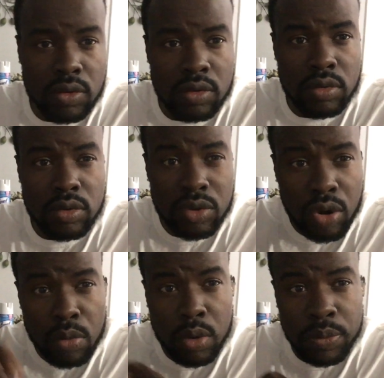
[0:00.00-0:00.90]
You know, when you
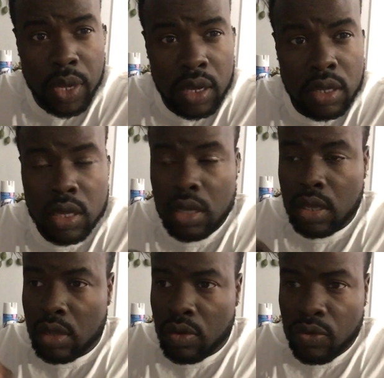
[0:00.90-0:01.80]
come up here,
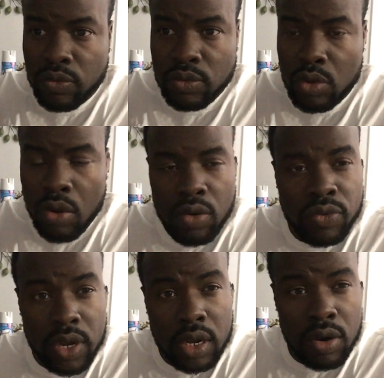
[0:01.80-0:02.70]
don't
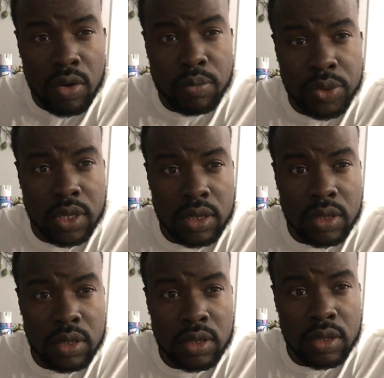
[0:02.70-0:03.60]
follow company.
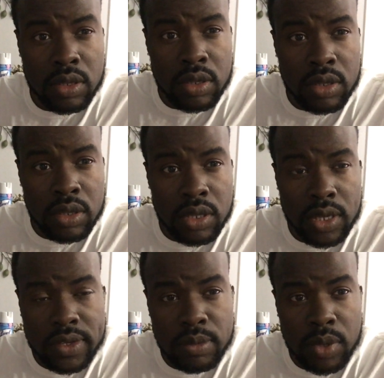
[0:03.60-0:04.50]

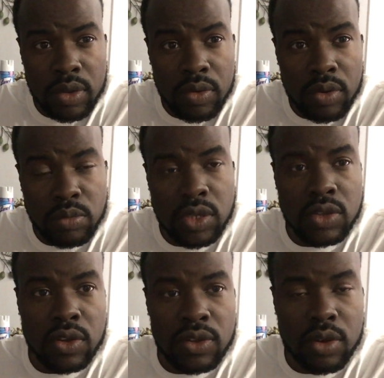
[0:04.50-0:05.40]
You see me? When me
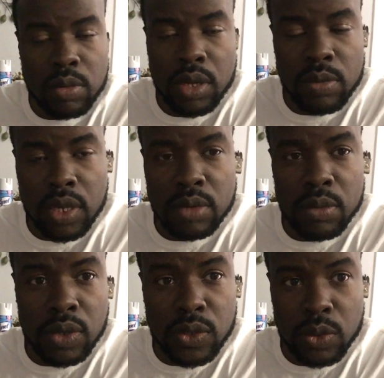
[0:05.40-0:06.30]
just come here, man, the
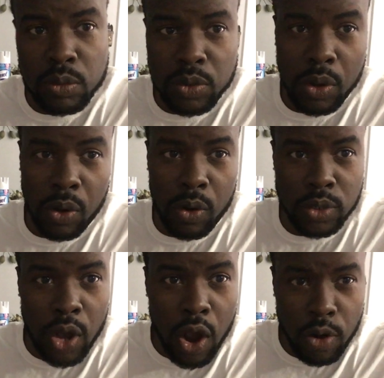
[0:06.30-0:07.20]
man said to me, oh,
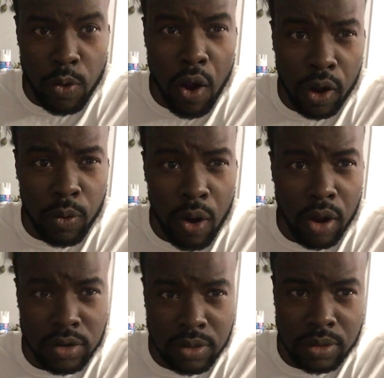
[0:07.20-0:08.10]
dog,
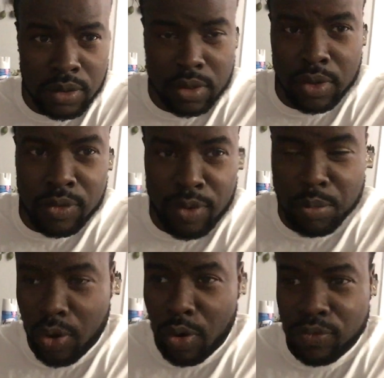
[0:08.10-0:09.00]

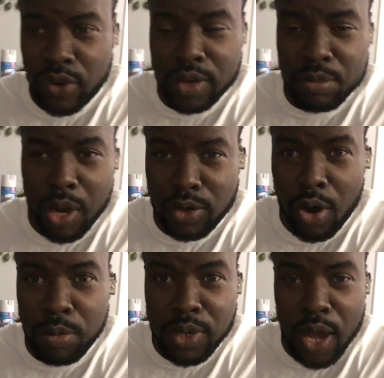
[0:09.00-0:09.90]
what? From the man
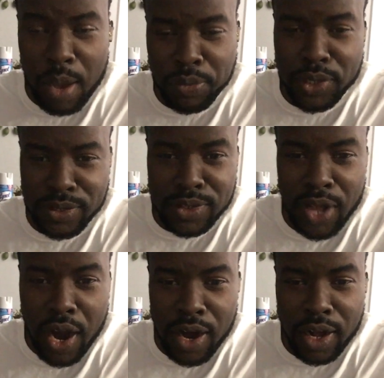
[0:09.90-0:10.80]
coming here, play
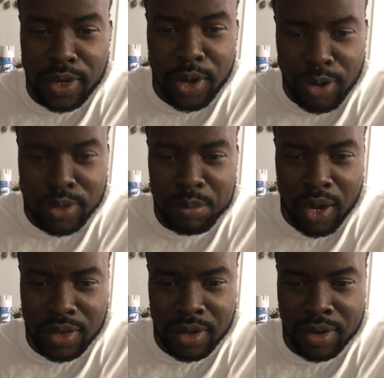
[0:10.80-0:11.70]
star, I know
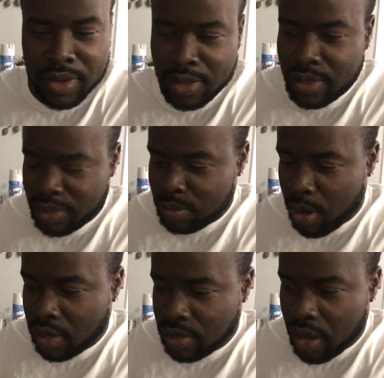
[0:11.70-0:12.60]

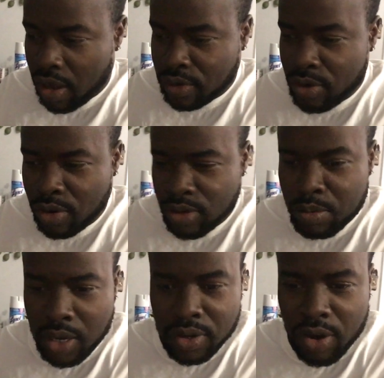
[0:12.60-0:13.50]
the
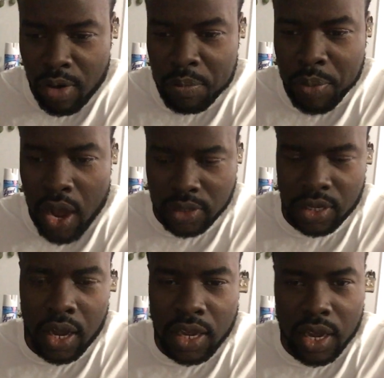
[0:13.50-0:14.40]
man, come
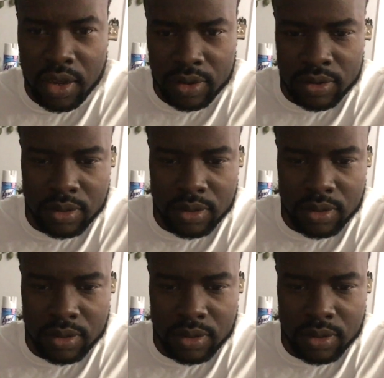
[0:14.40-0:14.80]
party. Aya.